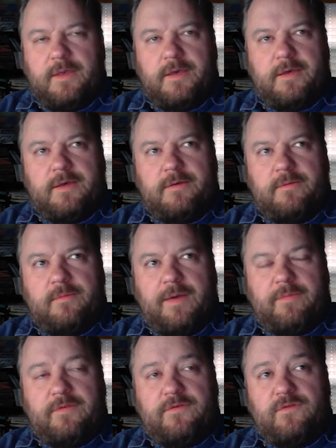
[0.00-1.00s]
Uh,
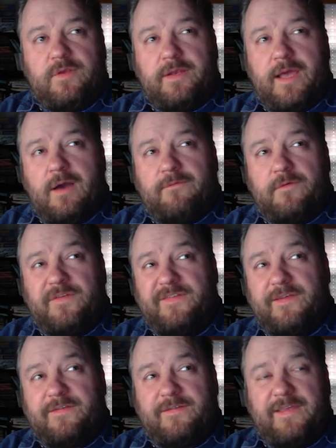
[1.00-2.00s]
I've been shooting now for
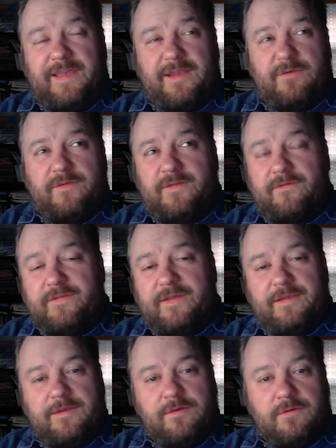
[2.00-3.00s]
16 or
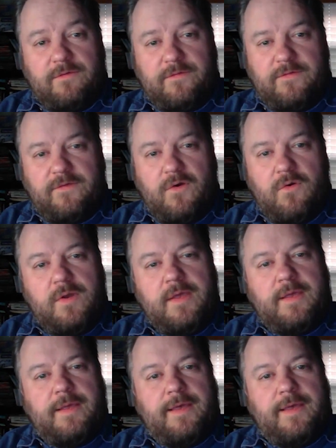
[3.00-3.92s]
17 years or so.